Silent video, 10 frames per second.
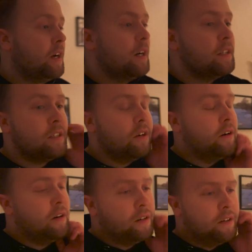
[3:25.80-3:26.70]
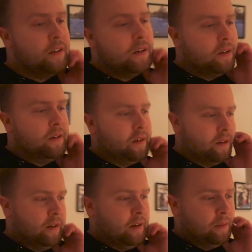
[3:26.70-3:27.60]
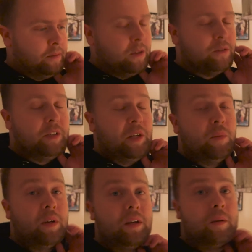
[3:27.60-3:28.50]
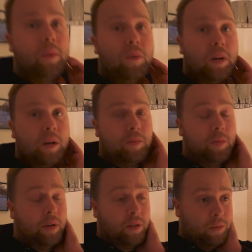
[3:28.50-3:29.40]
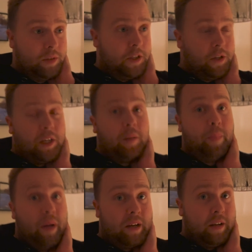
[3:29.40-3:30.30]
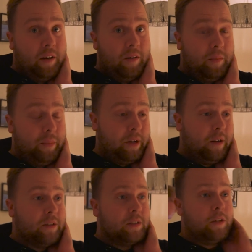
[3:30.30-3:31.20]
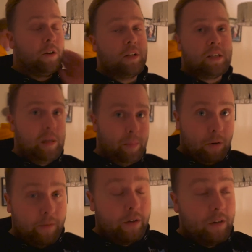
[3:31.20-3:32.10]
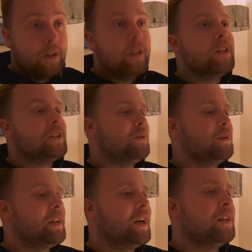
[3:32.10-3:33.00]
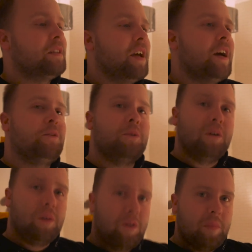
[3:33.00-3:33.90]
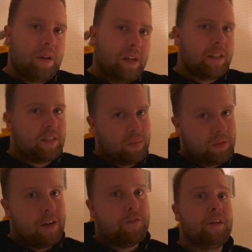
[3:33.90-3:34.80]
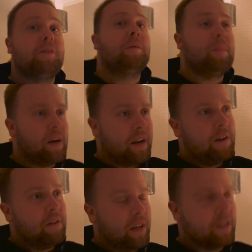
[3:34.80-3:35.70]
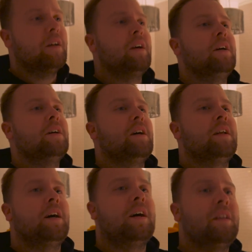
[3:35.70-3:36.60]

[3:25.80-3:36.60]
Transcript: guys are continuing blowing up the balloon. They just got back here because they're gonna sleep over. So they had to go home and get some stuff, and now they're back here again. And